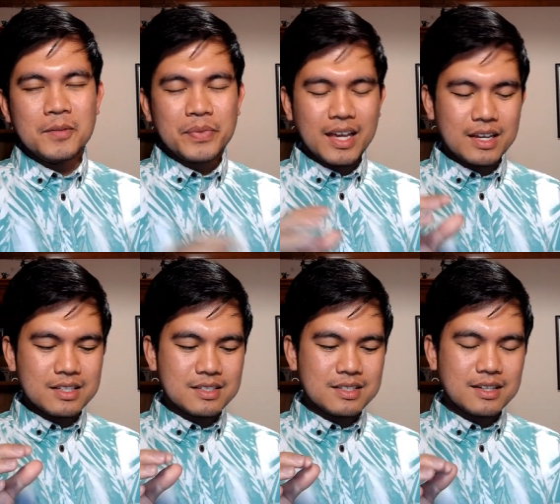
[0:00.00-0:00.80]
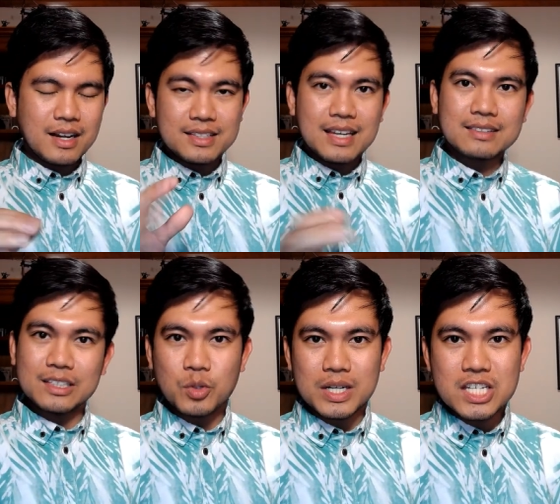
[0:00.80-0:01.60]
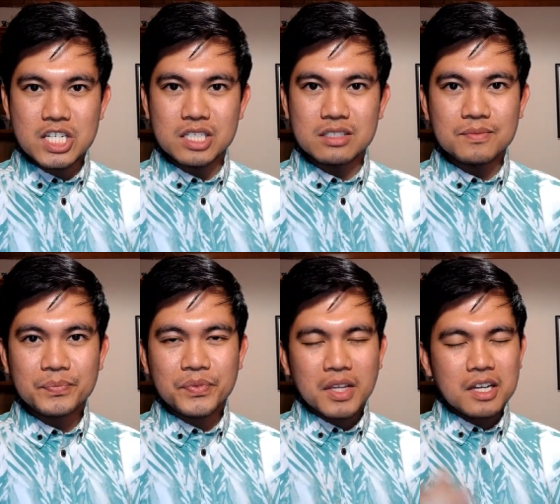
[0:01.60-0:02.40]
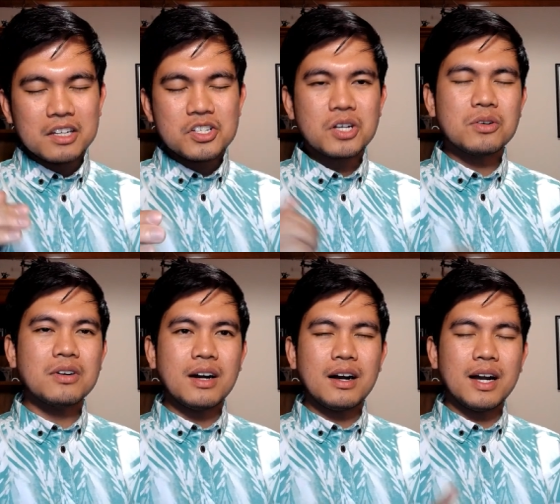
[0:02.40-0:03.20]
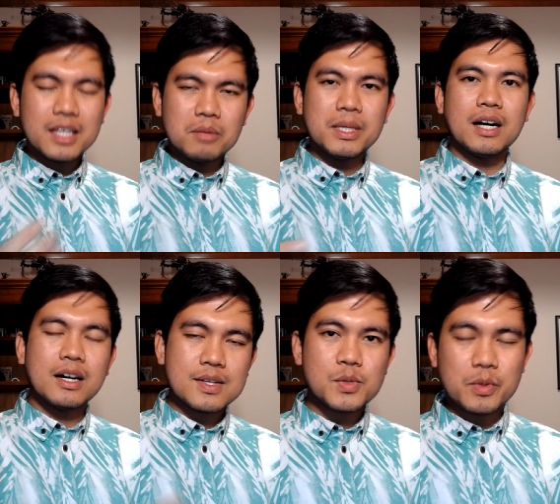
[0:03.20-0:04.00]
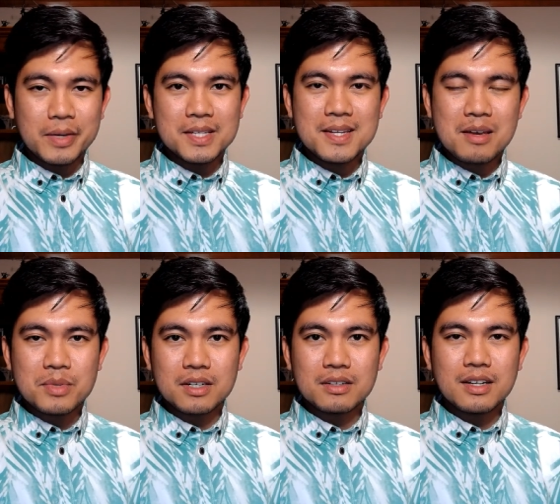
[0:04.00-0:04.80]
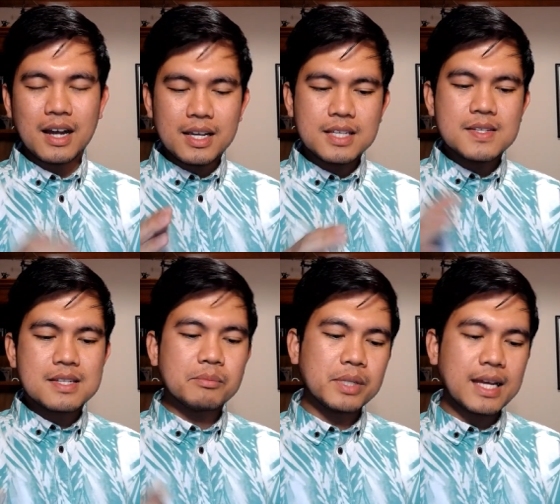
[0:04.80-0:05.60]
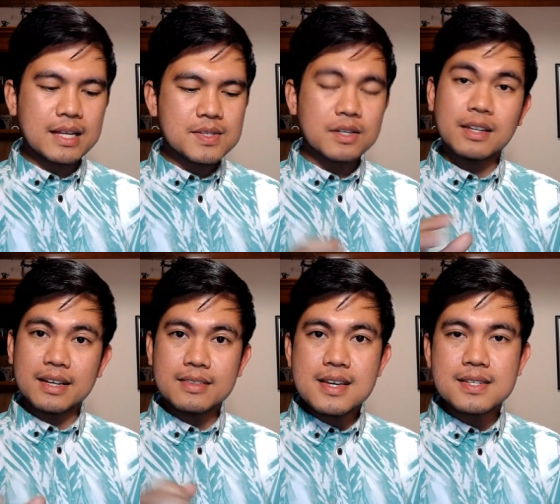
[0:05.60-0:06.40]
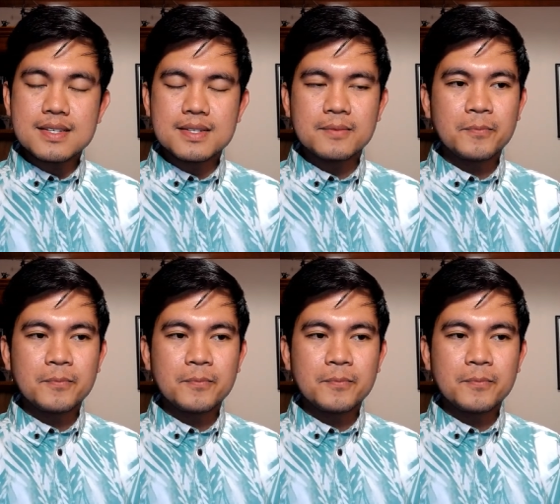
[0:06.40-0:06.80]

And I get that question. So I can be honest with my examiner. I can simply answer like this.